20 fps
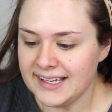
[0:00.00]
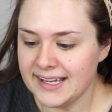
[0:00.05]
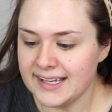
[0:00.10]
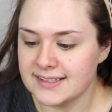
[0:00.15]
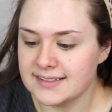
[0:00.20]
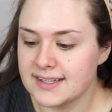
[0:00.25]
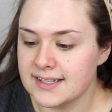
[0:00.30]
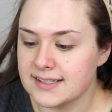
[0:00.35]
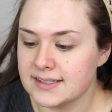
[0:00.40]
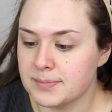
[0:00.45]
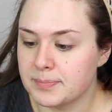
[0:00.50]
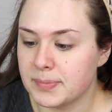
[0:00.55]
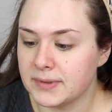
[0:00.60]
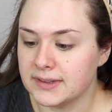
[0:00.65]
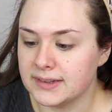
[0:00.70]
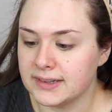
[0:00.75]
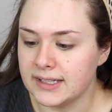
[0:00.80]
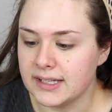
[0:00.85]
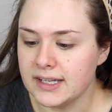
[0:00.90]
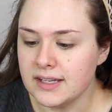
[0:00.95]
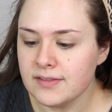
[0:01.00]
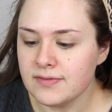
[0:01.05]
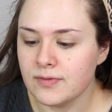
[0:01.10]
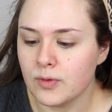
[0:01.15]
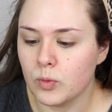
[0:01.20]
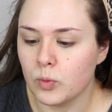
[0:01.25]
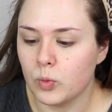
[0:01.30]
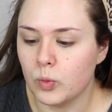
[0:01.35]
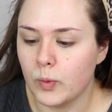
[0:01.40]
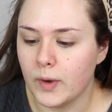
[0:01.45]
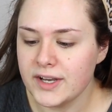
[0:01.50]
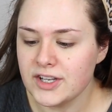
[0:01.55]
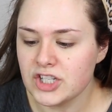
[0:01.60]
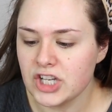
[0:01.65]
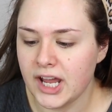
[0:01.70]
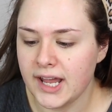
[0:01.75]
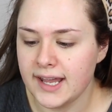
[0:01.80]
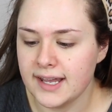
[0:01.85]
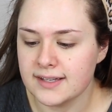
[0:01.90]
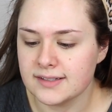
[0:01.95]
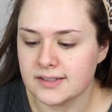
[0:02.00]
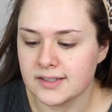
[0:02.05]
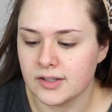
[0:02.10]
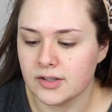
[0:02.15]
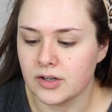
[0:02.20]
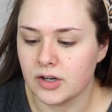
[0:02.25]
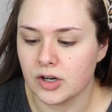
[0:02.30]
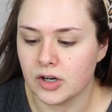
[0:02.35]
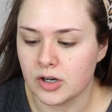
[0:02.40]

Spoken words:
is this Belif Witch Hazel